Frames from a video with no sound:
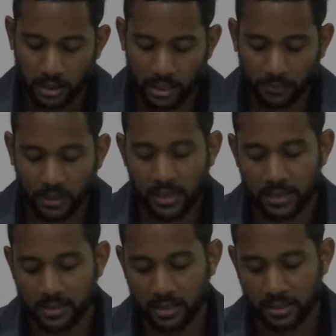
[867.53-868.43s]
Even in
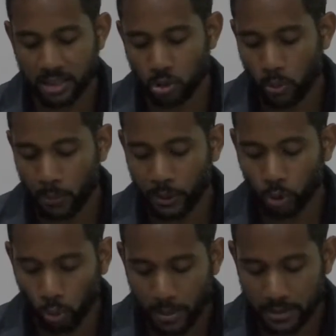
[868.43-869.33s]
instances where we
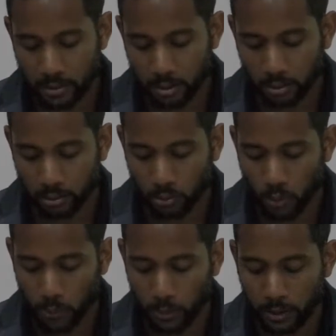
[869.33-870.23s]
know better,
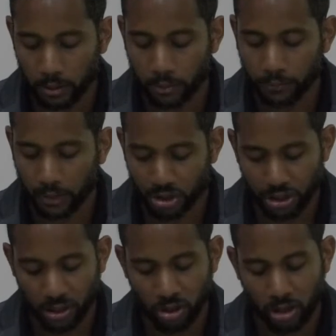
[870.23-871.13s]
when we
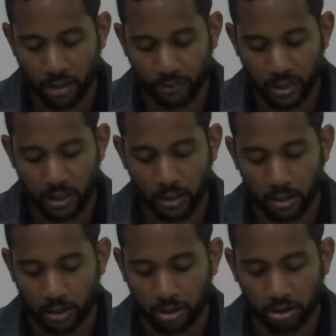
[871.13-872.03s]
function in our everyday
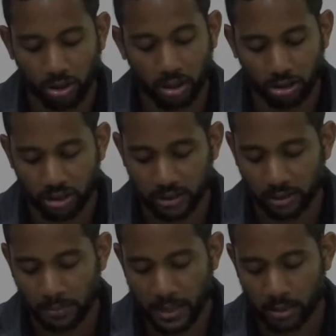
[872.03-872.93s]

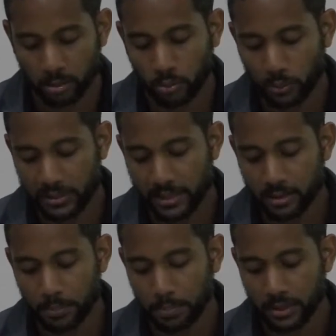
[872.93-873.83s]
uncritical manner, we tend
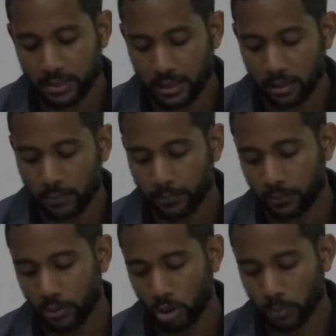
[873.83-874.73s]
to perceive
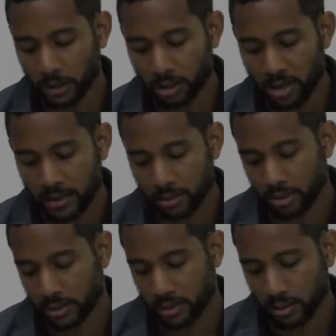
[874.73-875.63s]
human
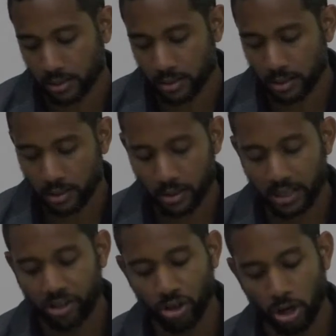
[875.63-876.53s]
characteristics
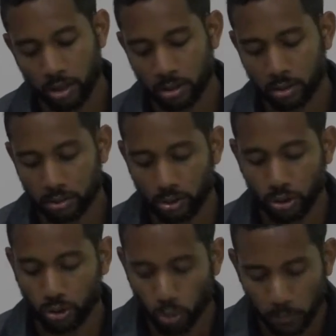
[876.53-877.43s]
in
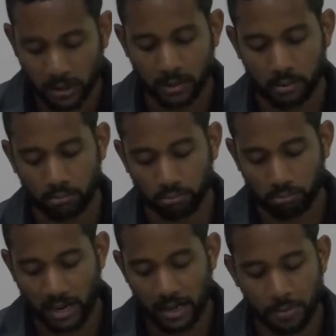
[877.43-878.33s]
non-human
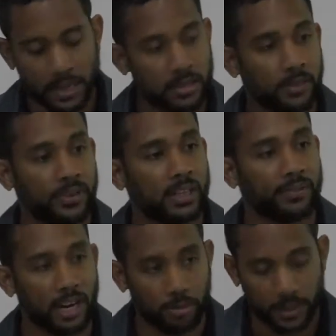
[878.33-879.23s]
elements of the
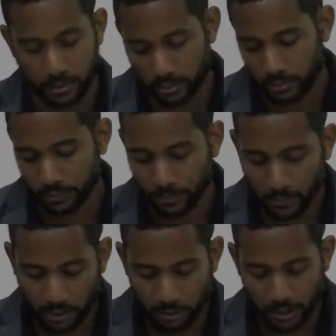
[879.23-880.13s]
environment,
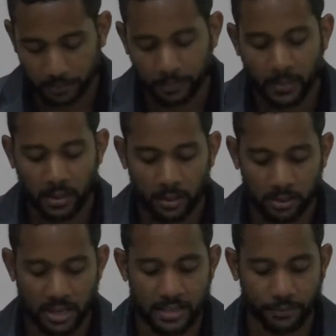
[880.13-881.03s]
right?
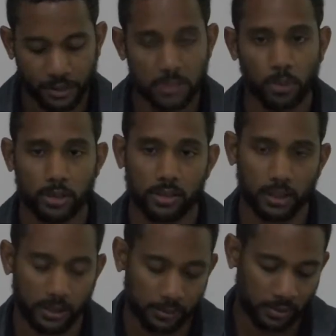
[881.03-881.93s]
So that's the first postulate.